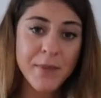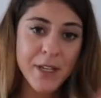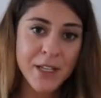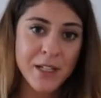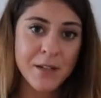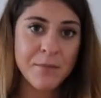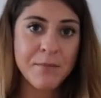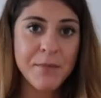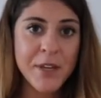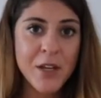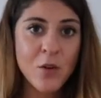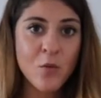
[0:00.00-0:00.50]

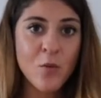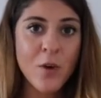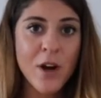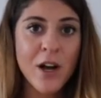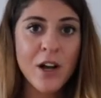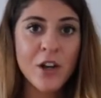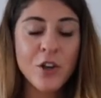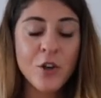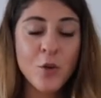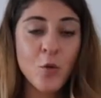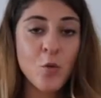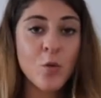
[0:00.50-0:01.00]
in the
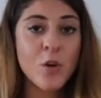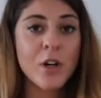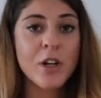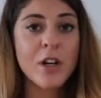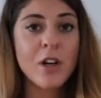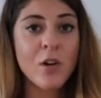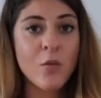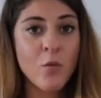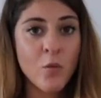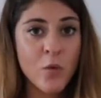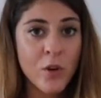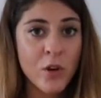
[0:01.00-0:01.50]
meanwhile you're
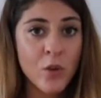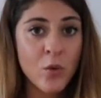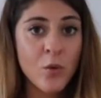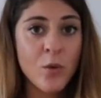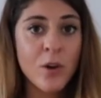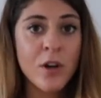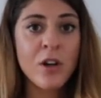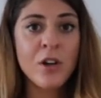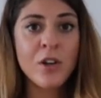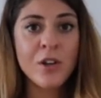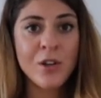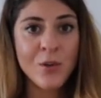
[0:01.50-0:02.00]
working real
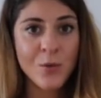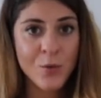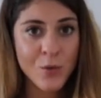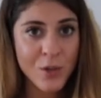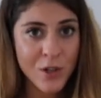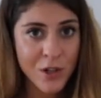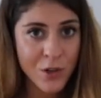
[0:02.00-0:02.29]
well you're